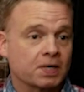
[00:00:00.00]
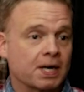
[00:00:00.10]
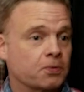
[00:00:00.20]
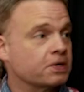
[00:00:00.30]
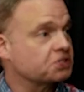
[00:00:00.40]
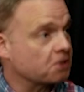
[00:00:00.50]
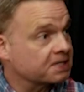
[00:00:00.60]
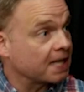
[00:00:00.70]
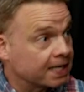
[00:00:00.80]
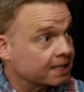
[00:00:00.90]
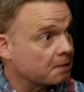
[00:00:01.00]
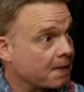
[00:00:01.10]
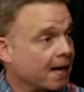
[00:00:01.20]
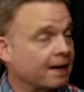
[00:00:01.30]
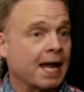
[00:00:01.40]
I really started thinking
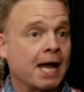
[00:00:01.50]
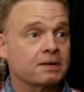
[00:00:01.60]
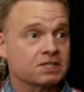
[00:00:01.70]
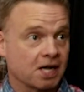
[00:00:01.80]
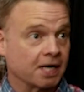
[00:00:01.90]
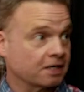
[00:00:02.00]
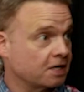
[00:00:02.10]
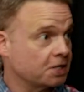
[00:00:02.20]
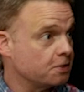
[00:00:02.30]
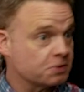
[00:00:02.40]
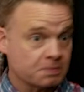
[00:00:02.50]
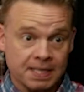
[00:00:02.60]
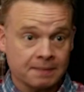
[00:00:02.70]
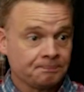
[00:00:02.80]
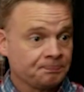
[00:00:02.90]
about how is God going to use
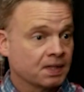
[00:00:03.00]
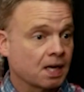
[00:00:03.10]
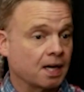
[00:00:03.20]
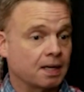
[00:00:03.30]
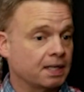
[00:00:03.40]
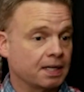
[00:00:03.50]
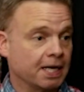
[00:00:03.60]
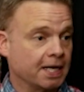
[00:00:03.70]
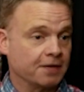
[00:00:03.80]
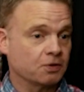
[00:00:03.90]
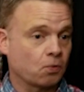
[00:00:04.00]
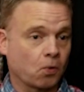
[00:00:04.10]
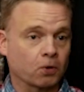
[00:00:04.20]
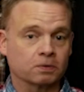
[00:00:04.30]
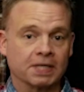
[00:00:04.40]
me in the world.